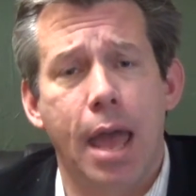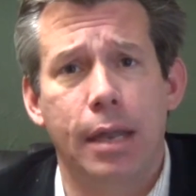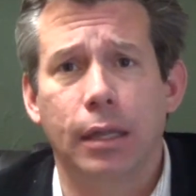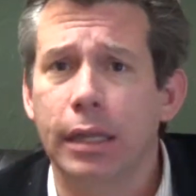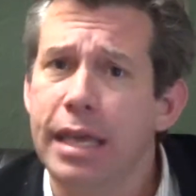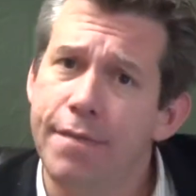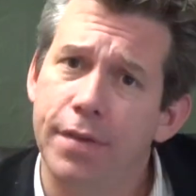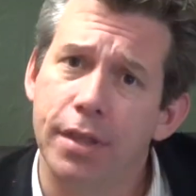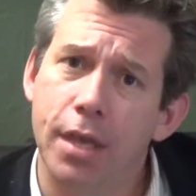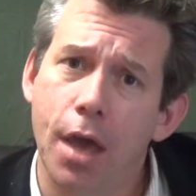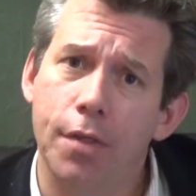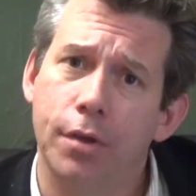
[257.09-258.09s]
and
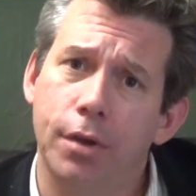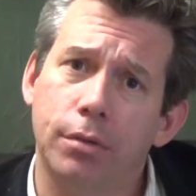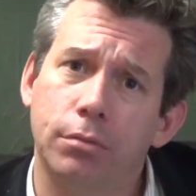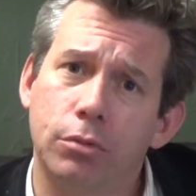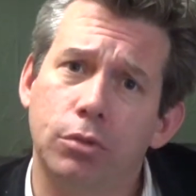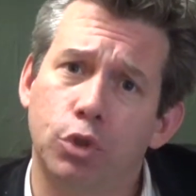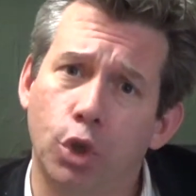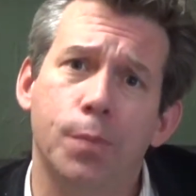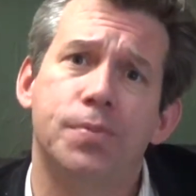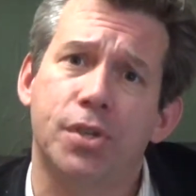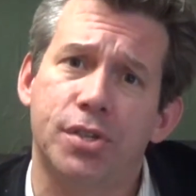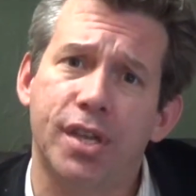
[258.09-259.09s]
leaving the other
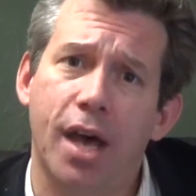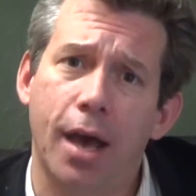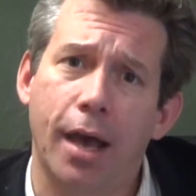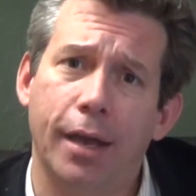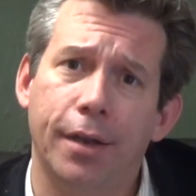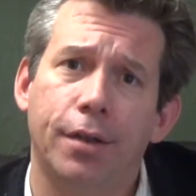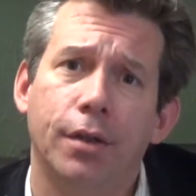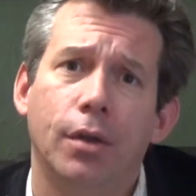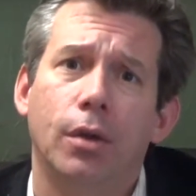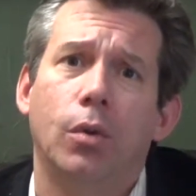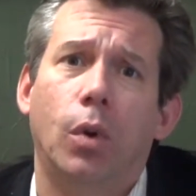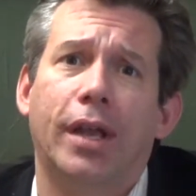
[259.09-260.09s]
groups aside,
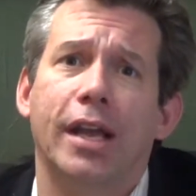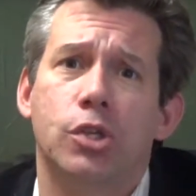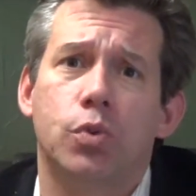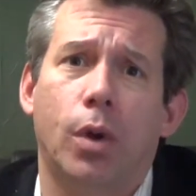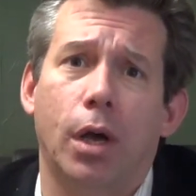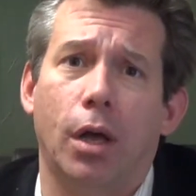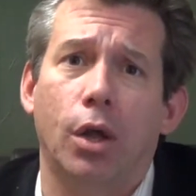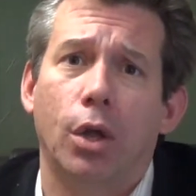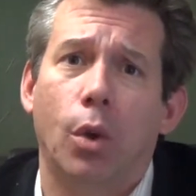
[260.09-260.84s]
well, guess what?